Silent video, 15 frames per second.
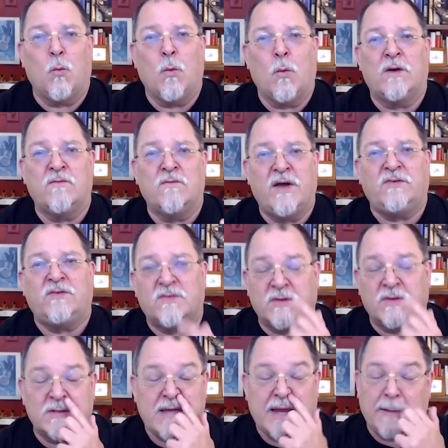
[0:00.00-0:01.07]
where investors
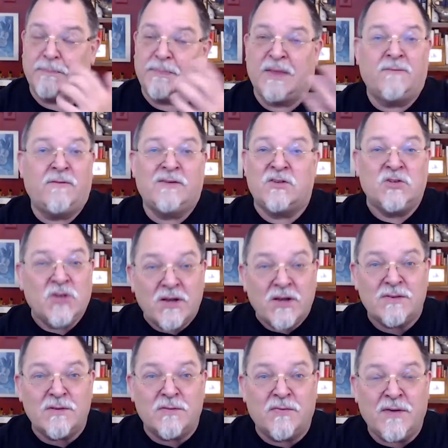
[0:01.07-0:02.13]
are going to say, if it's
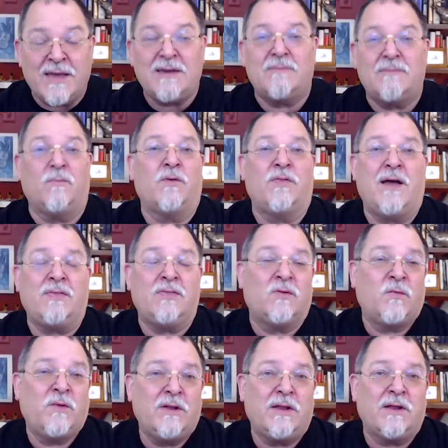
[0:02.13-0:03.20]
just the Fed without
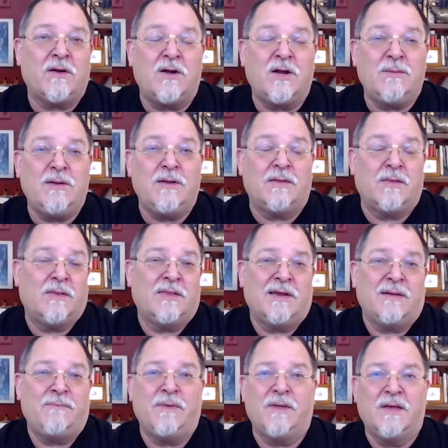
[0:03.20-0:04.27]
the real economy,
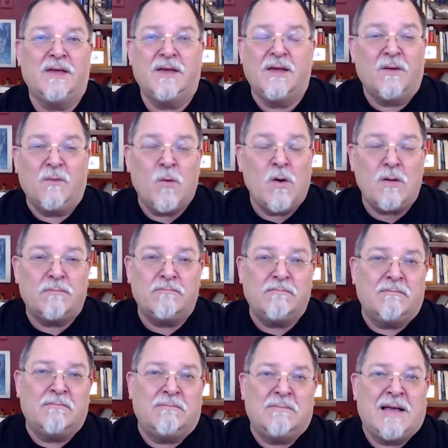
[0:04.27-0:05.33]
then, well,
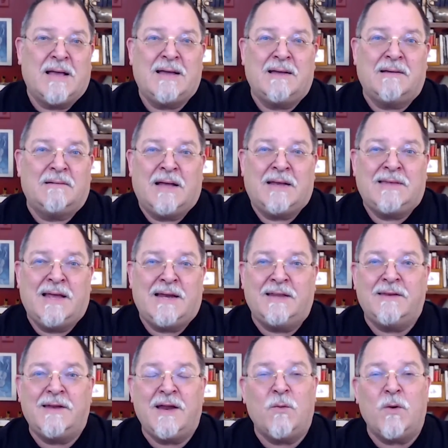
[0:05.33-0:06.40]
at the end
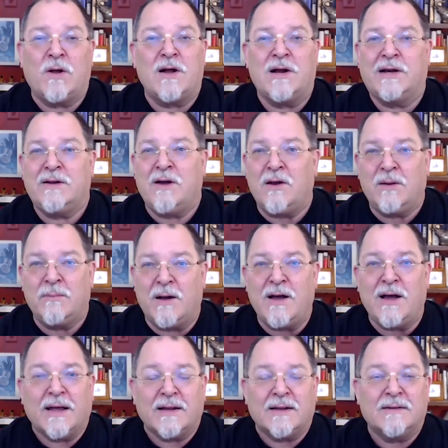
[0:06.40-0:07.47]
of the day, what kind of dollar
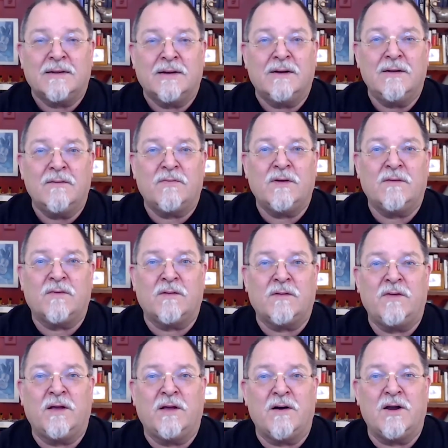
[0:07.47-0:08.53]
buy?
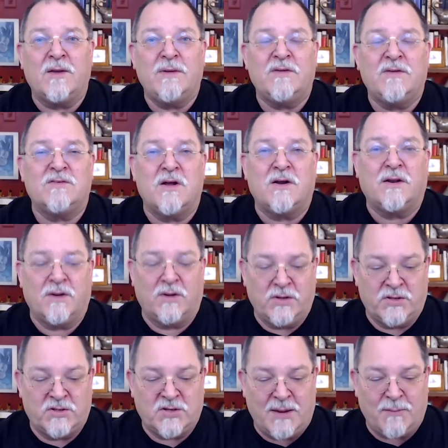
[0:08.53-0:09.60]
If the economy is not in
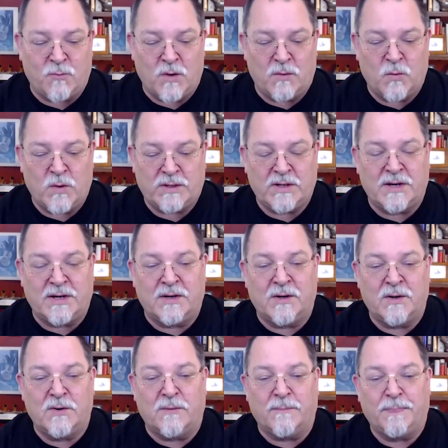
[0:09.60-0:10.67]
good shape, what can it
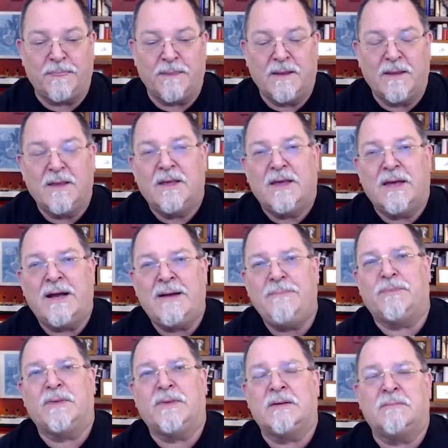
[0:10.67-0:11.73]
do?
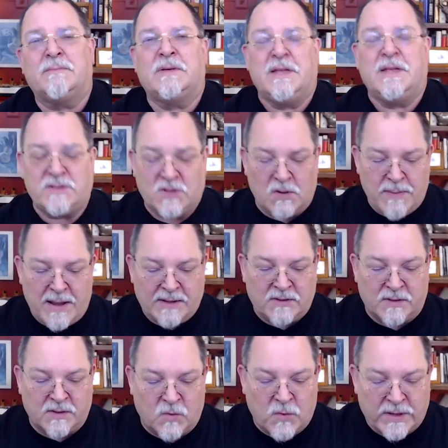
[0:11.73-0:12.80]
But let's go back
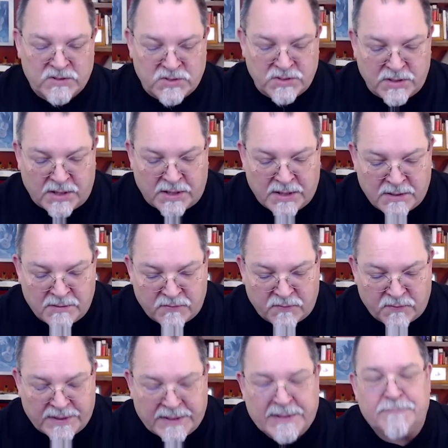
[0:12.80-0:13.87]
to the question
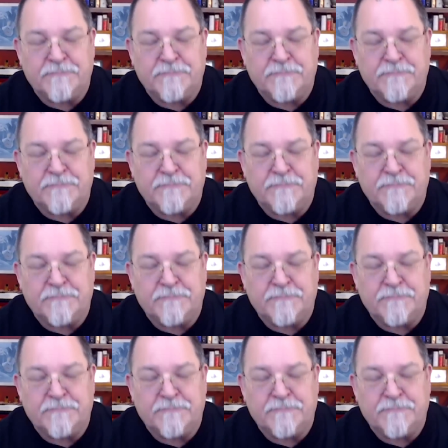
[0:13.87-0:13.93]
of